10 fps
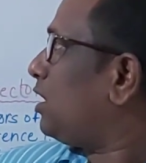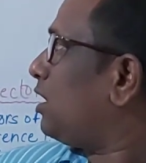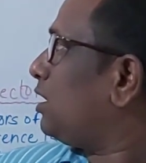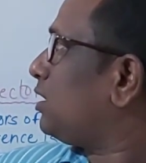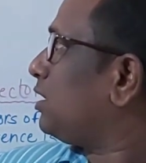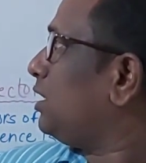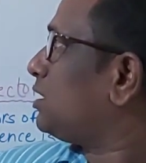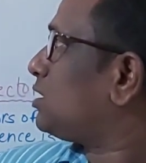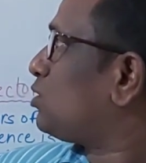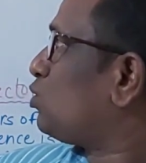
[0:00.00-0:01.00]

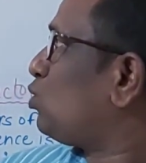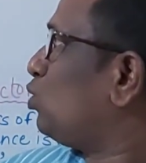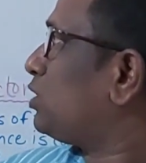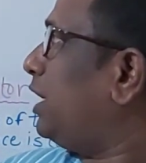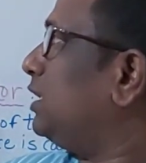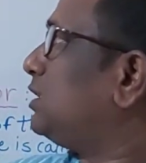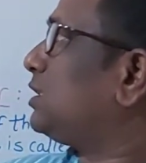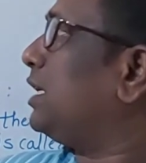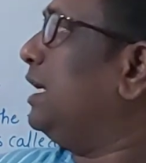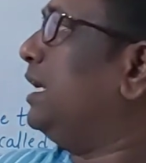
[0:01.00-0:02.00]
these two signs
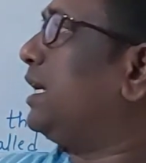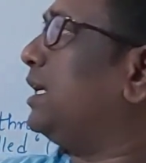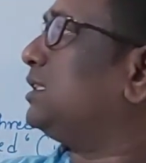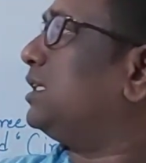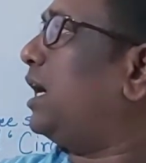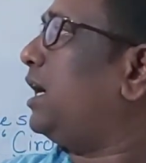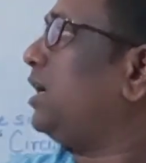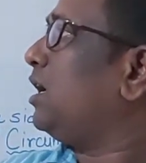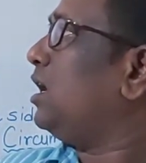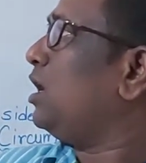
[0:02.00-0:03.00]
indicates that
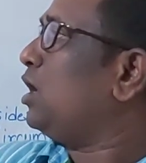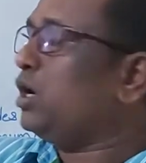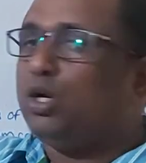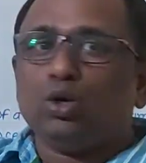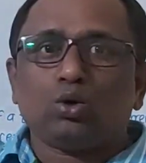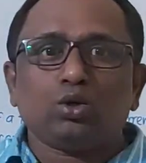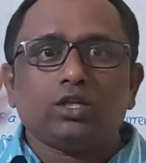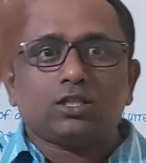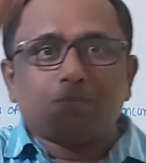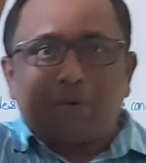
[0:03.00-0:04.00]
due to this
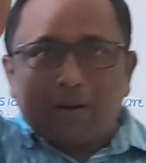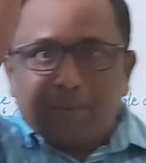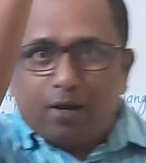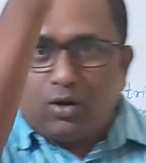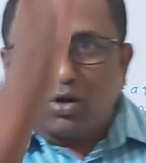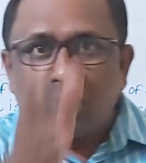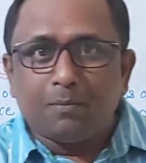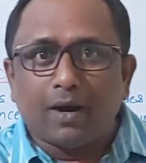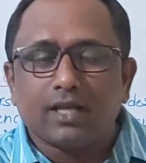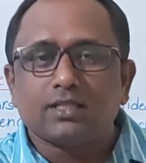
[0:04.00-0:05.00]
perpendicular
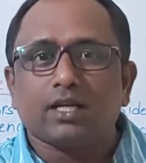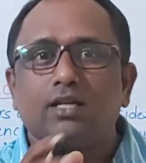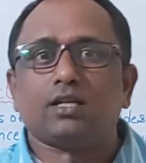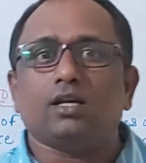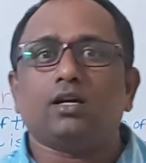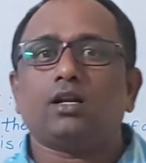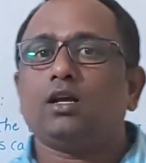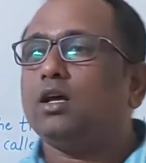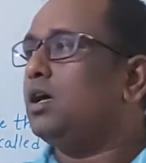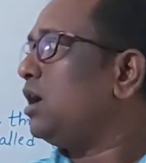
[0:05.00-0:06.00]
bisector,
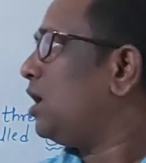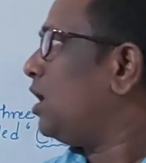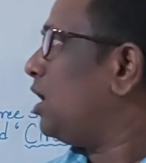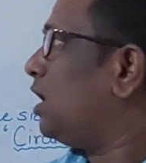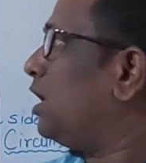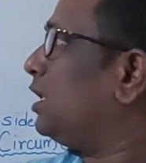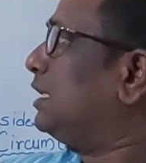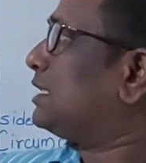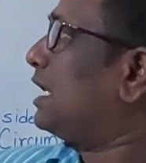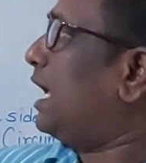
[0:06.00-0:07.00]
this
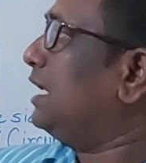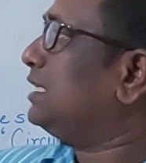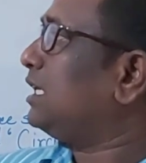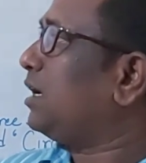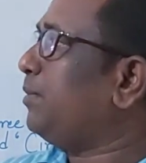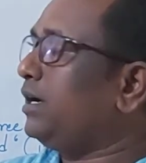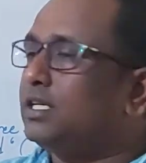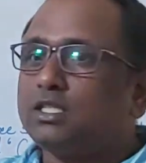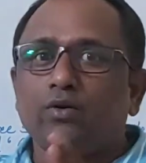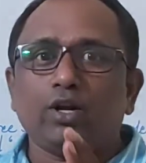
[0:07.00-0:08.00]
line segment is
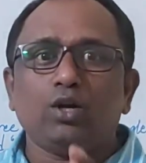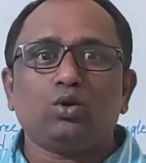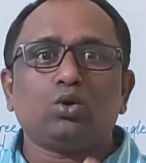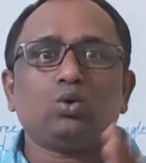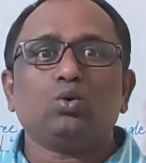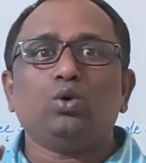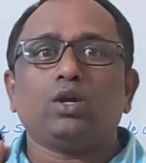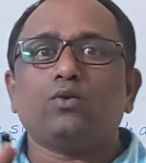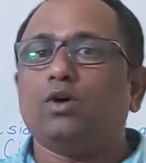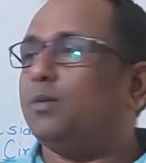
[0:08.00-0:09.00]
divided into two
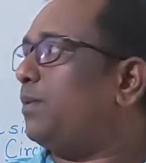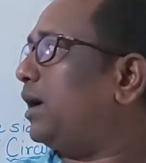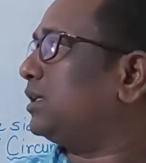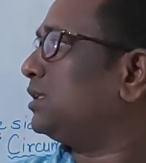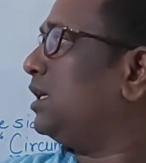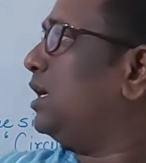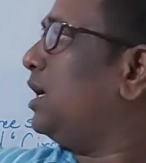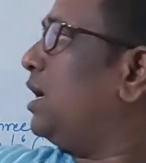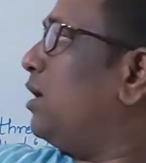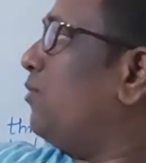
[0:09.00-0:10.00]
equal parts.
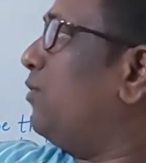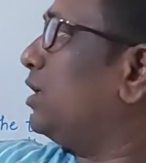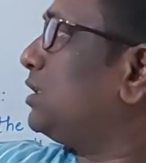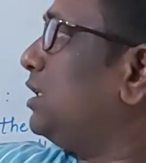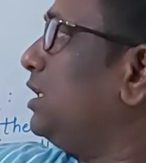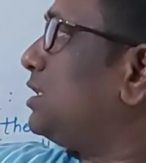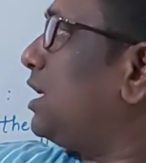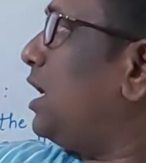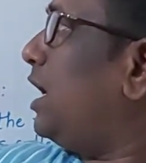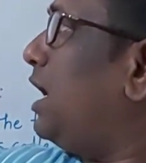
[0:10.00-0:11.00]
First is
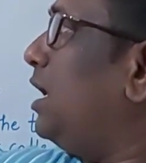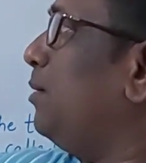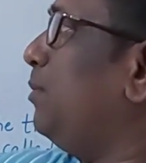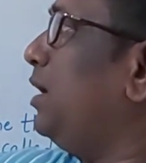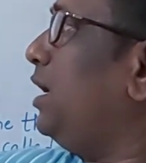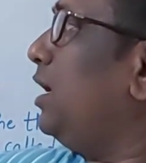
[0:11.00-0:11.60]
NB